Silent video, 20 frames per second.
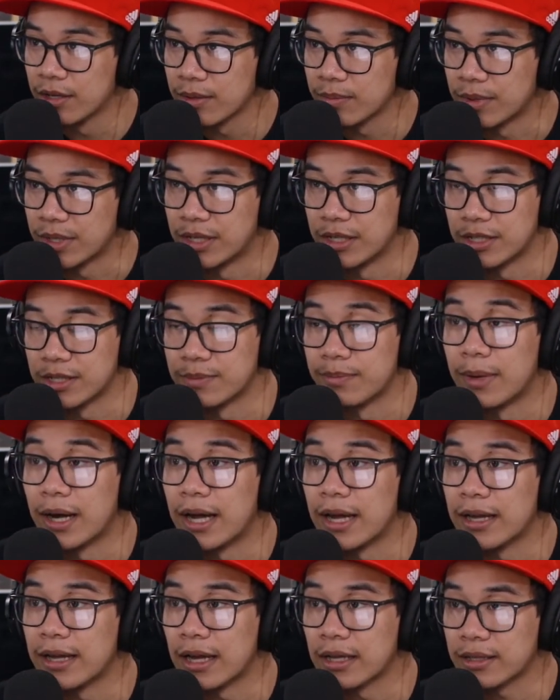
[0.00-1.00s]
because
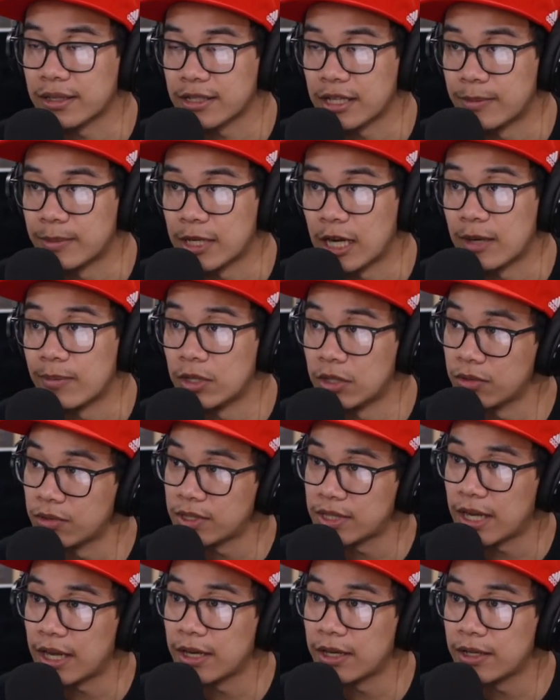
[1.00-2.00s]
Mai, at the same time you
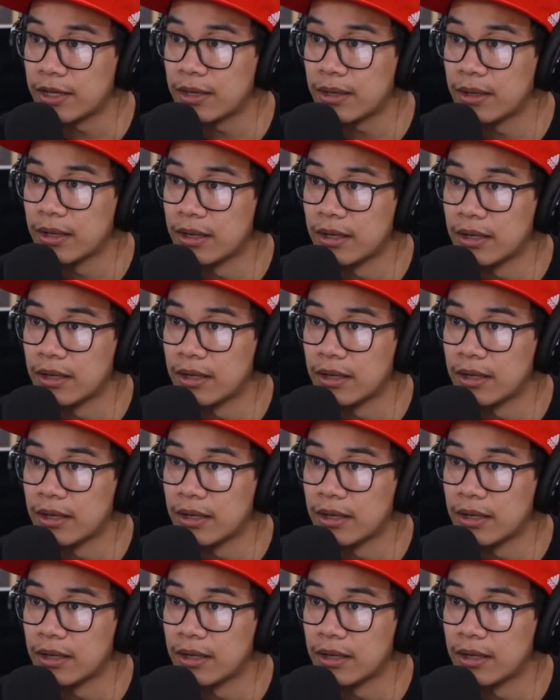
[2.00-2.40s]
signed it,